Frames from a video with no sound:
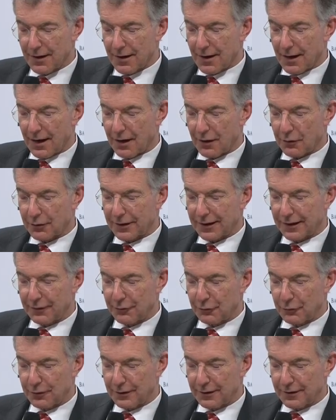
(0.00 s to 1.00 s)
How
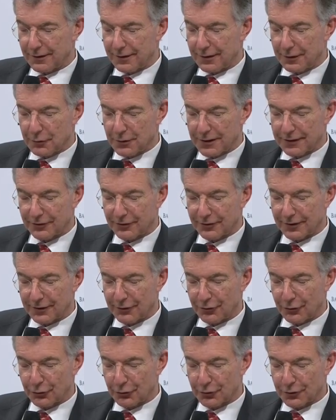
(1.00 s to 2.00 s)
can the US
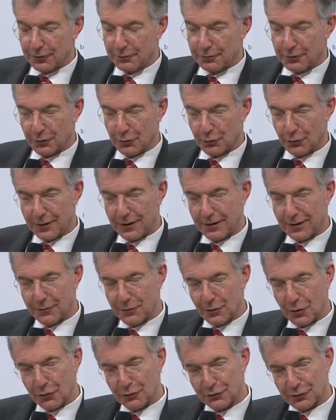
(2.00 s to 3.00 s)
and Europe win
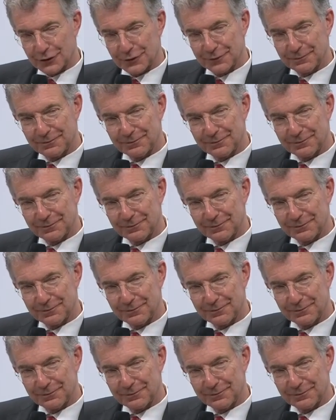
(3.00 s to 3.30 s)
them over?